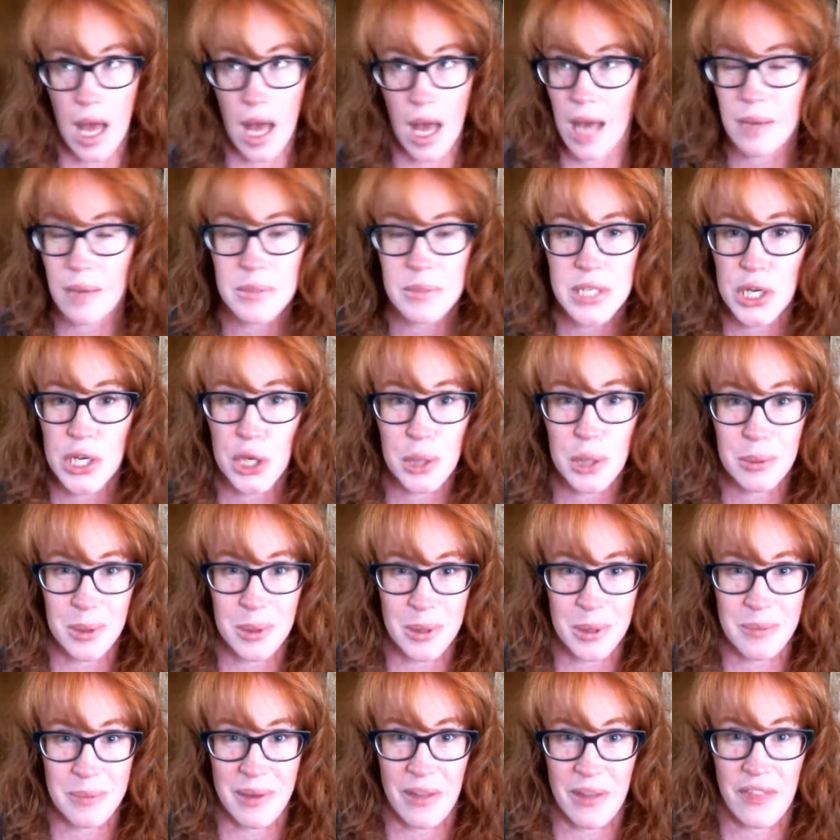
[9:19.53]
I'm
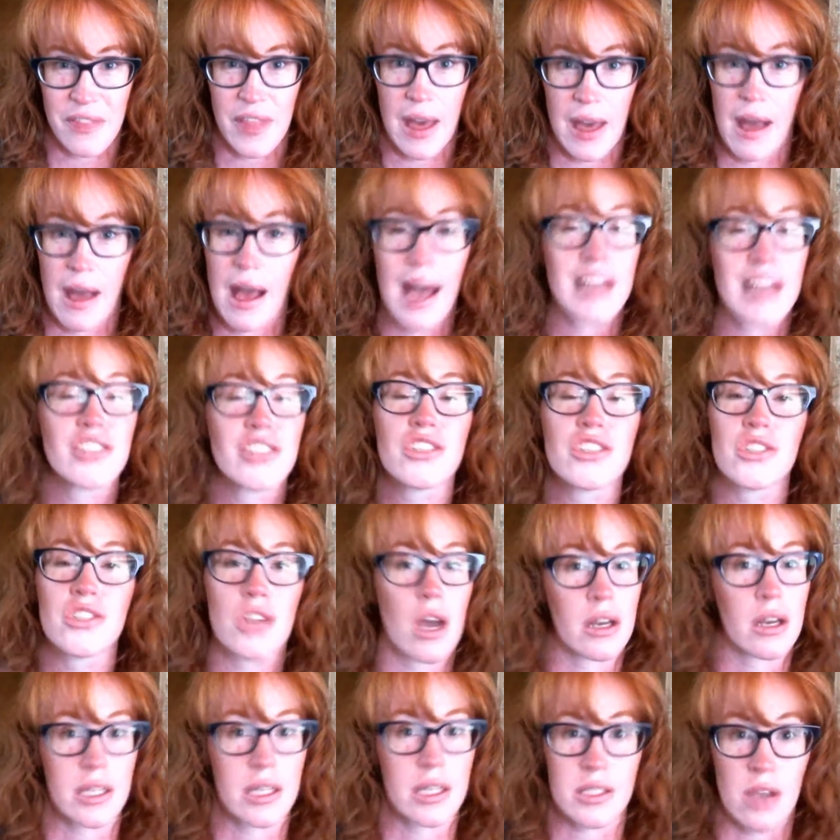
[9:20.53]
terrible about that. I just
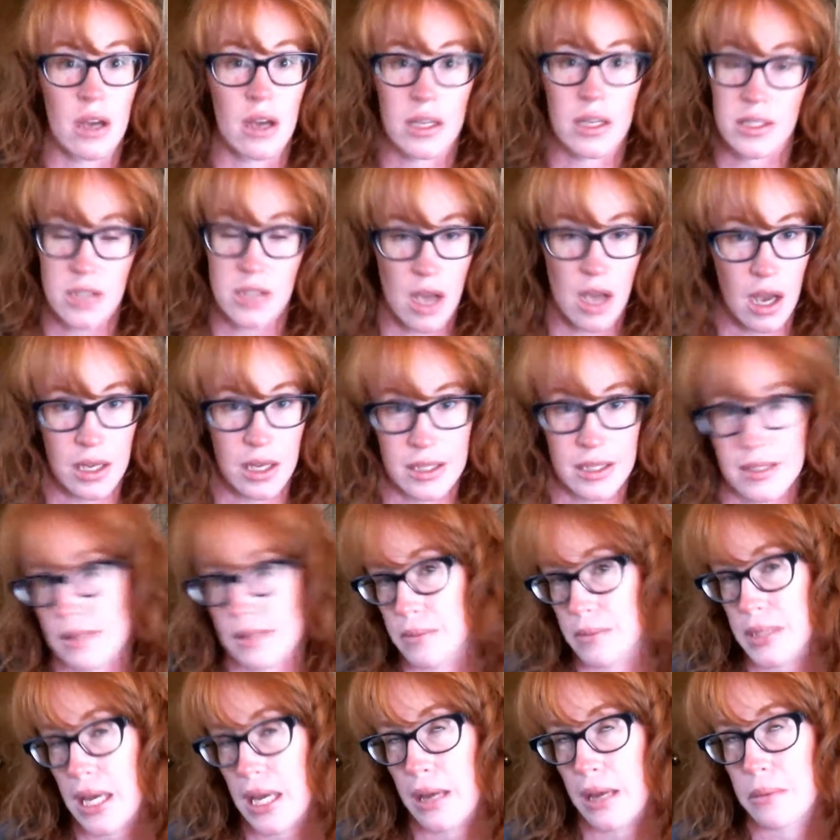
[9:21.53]
talk and talk and talk, and
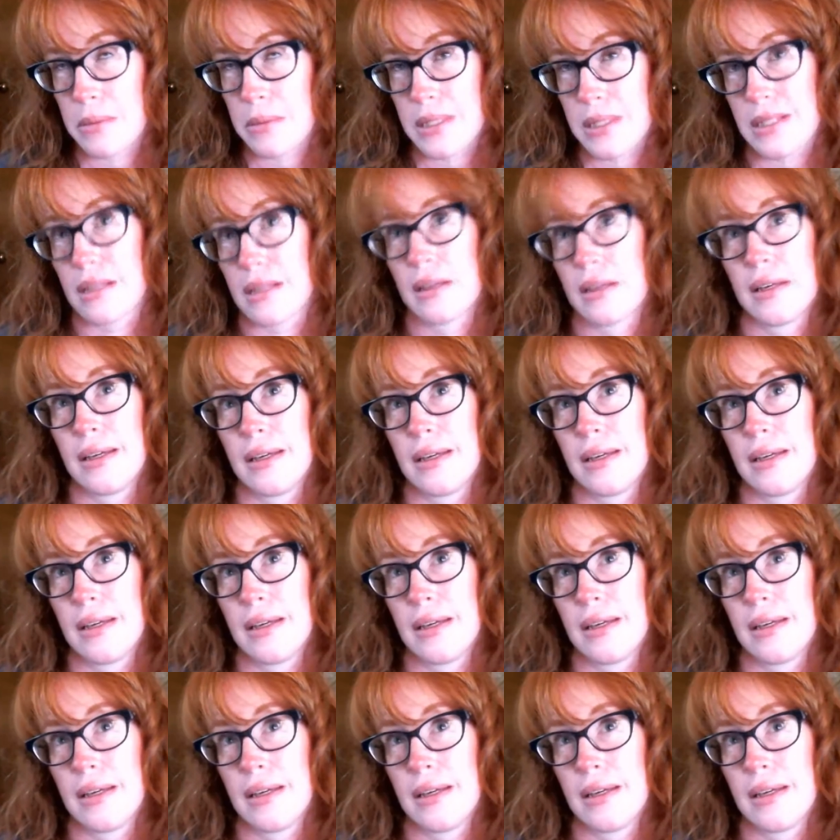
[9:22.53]
sometimes